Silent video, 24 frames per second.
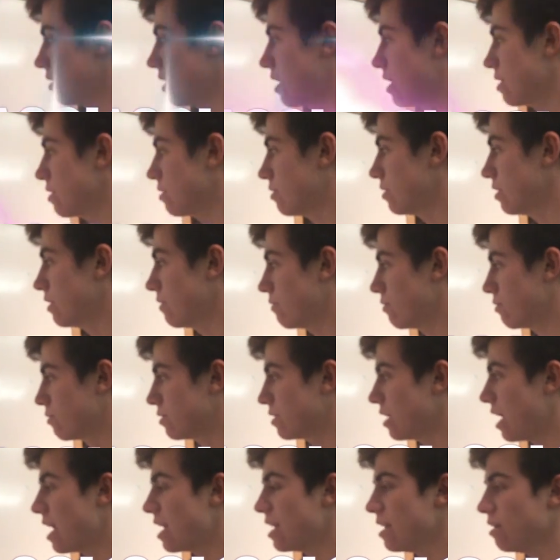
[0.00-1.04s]
is that you see if
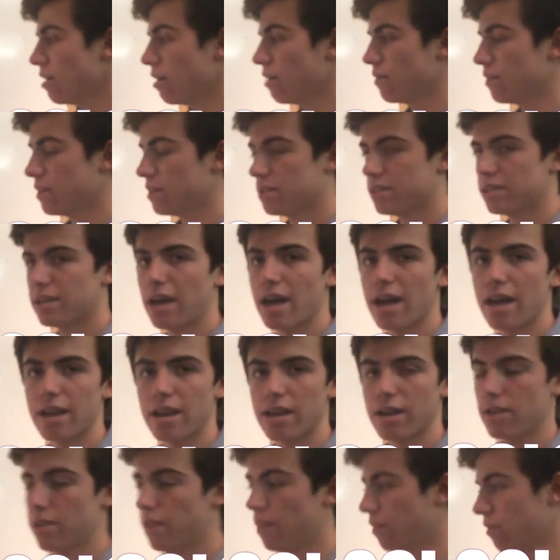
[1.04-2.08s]
there's 90 on this
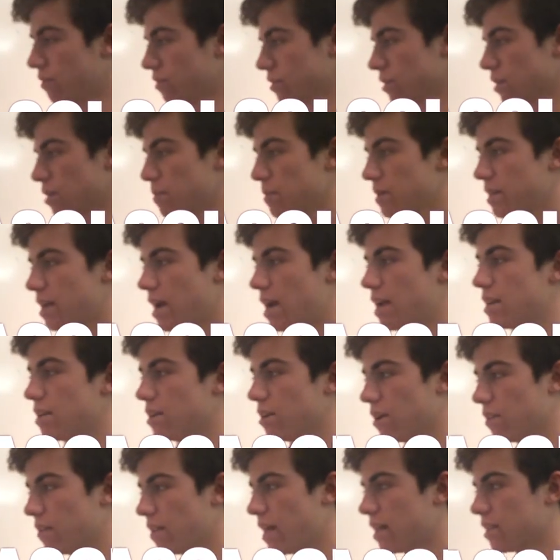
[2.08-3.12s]
side, then there's going to be
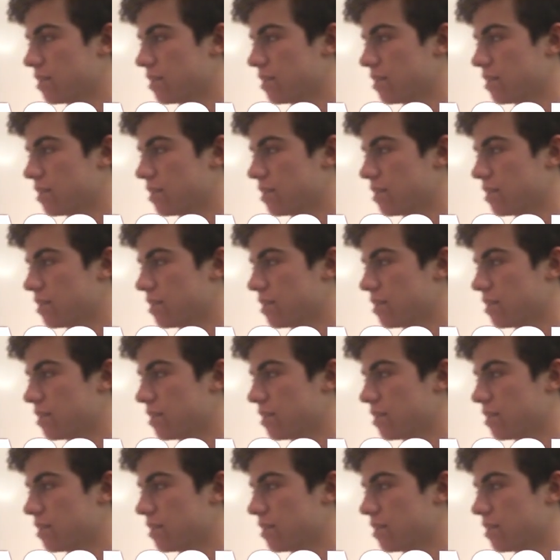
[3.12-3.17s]
90 on